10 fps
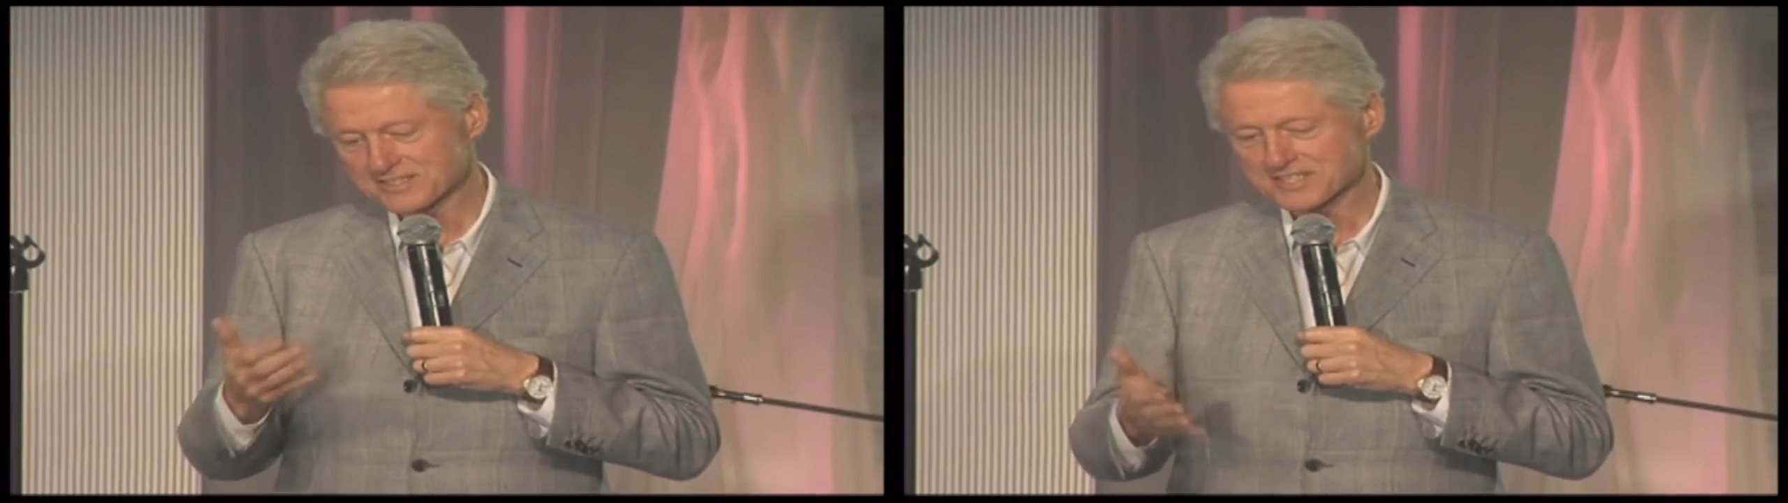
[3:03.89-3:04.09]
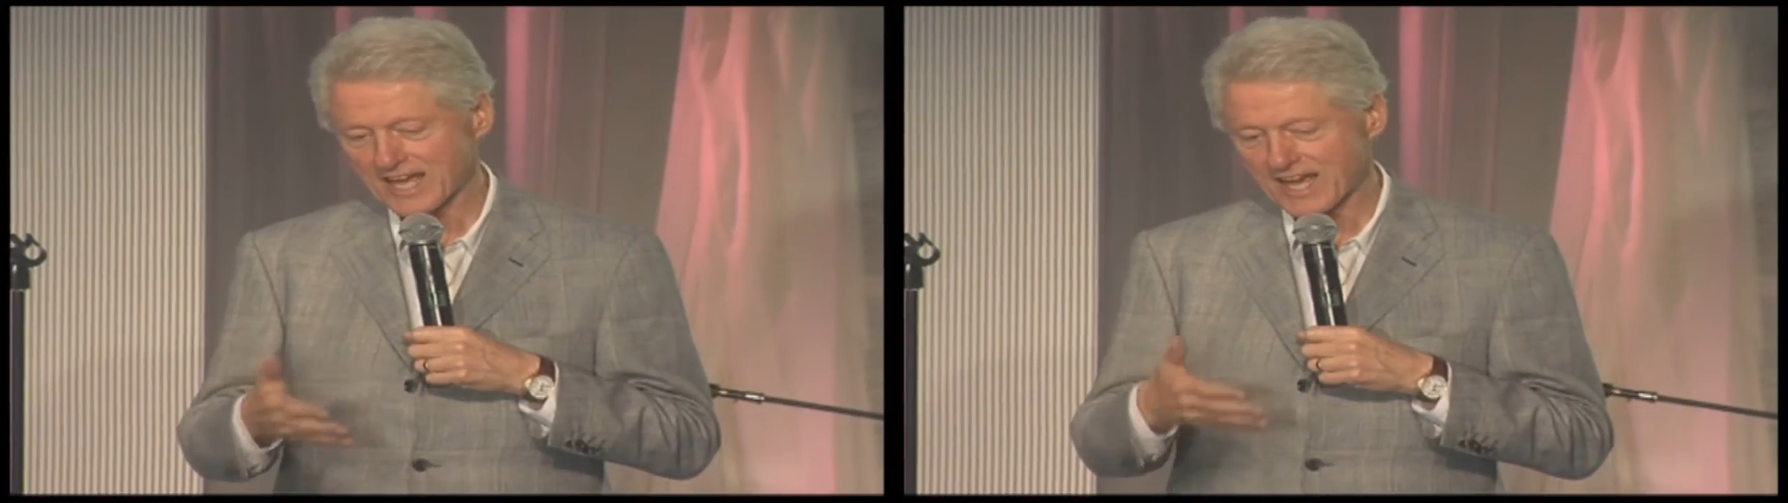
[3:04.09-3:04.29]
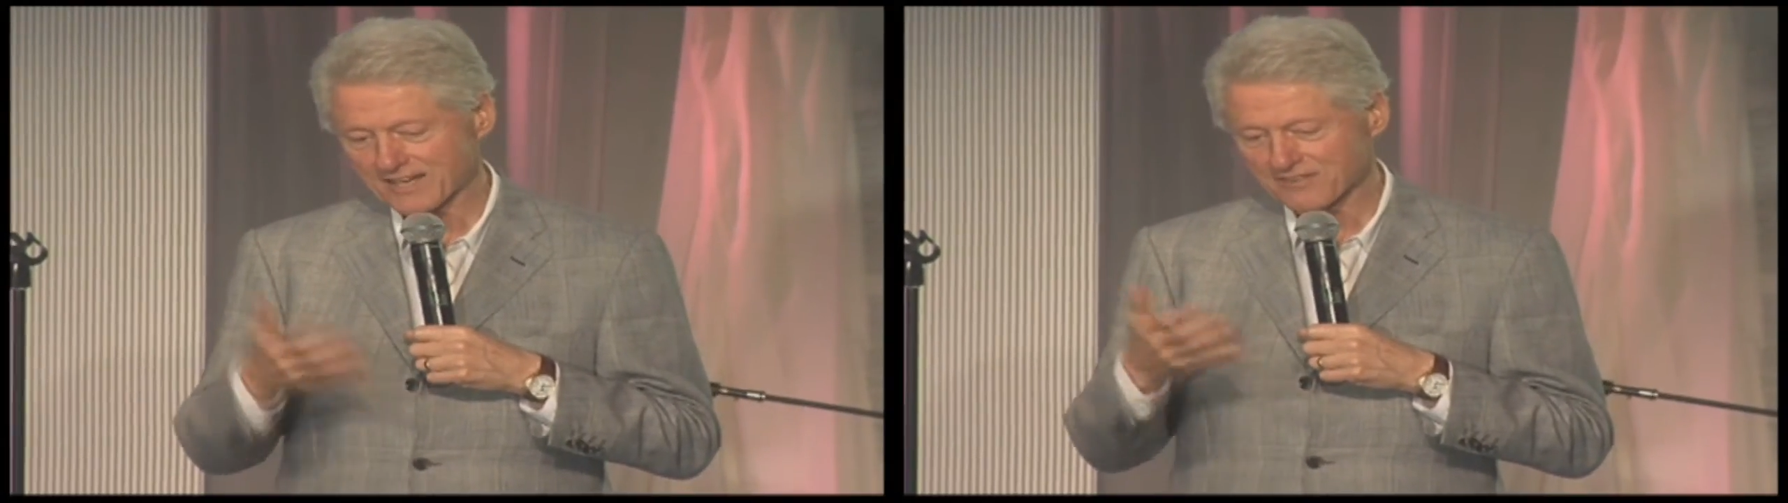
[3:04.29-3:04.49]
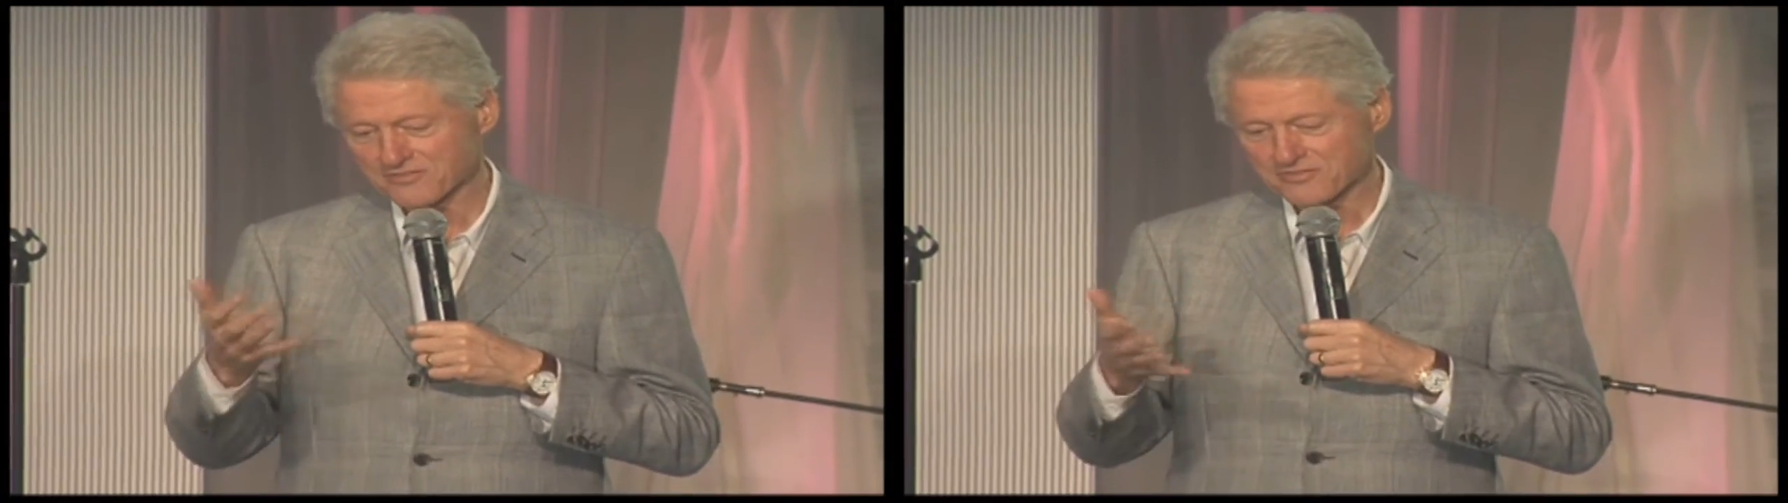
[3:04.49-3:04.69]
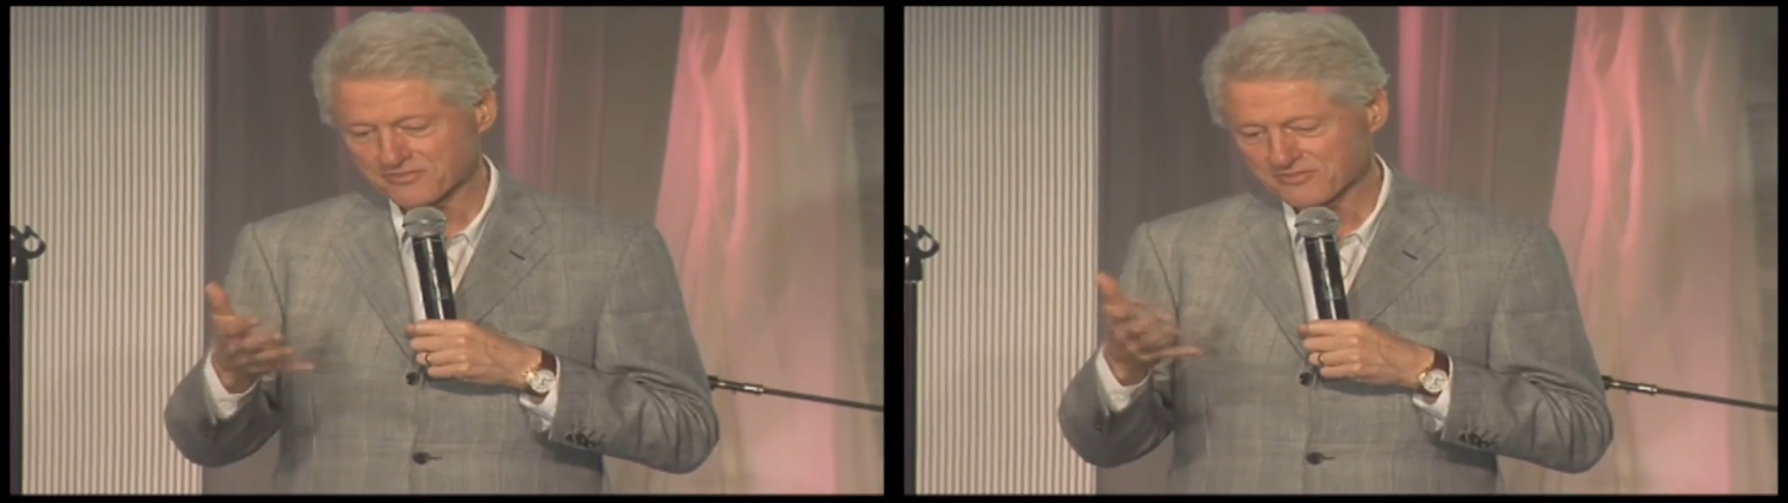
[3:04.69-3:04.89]
the side
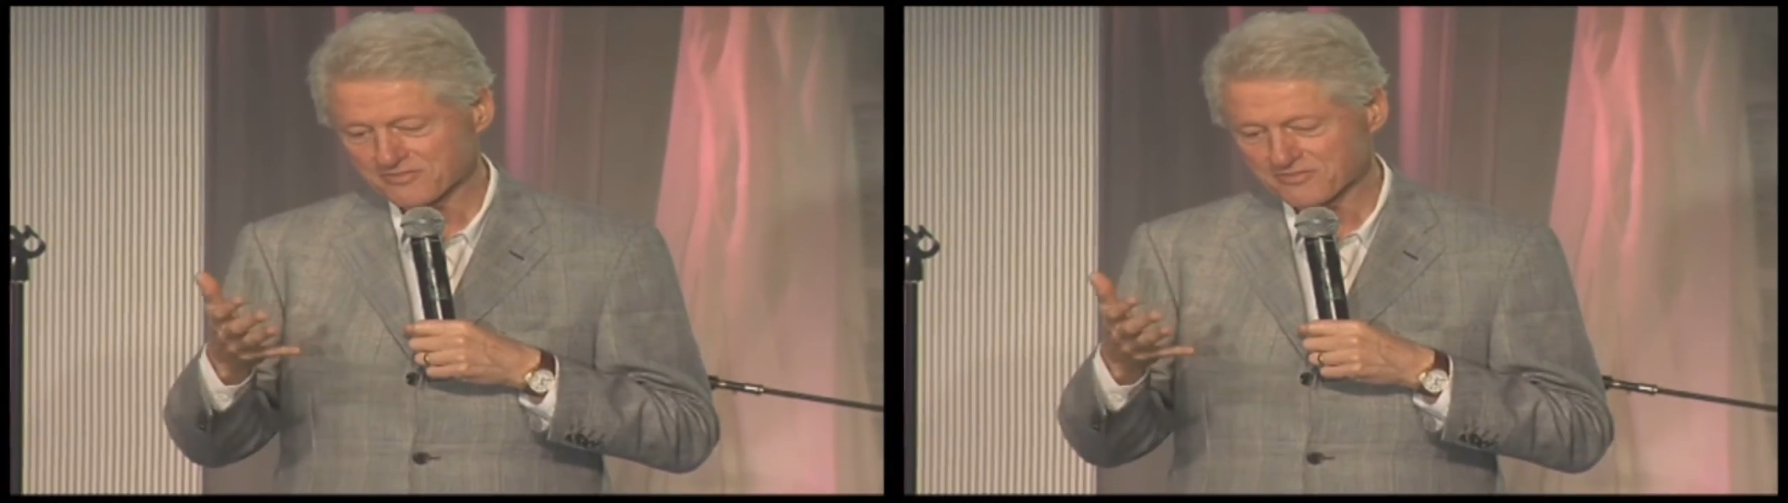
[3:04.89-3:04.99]
of